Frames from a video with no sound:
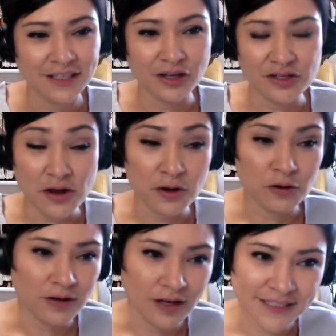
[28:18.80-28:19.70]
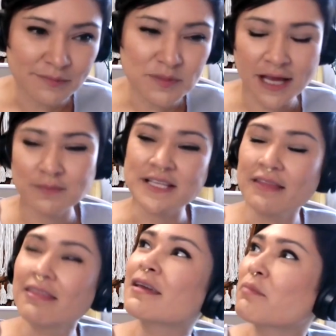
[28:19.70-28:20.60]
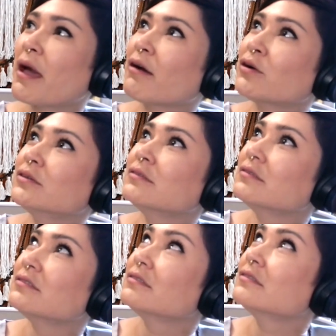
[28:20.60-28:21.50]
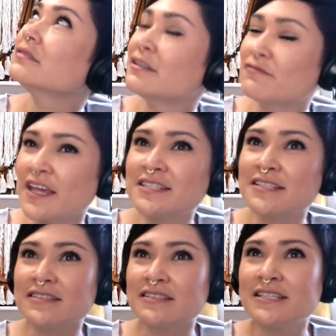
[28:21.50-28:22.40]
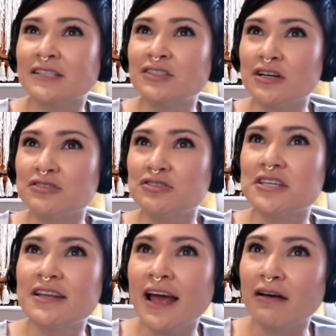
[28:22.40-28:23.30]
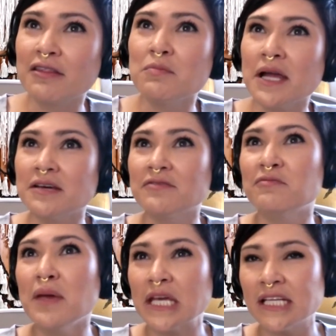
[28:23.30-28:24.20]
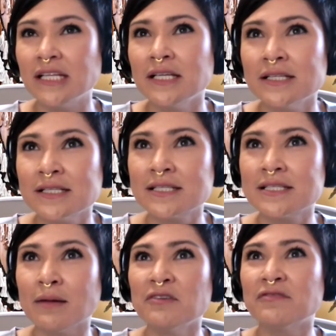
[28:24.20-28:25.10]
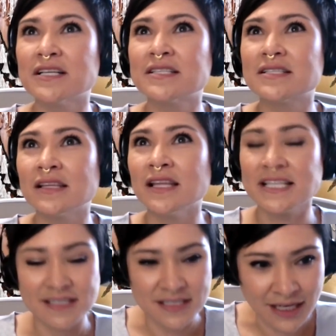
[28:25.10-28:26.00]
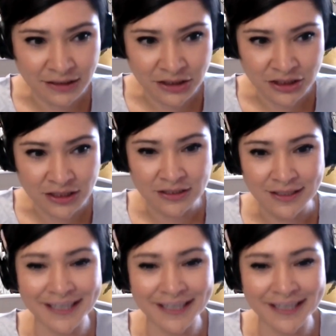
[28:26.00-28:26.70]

Although sometimes I think about advances in technology and how they might have made some of us less intelligent.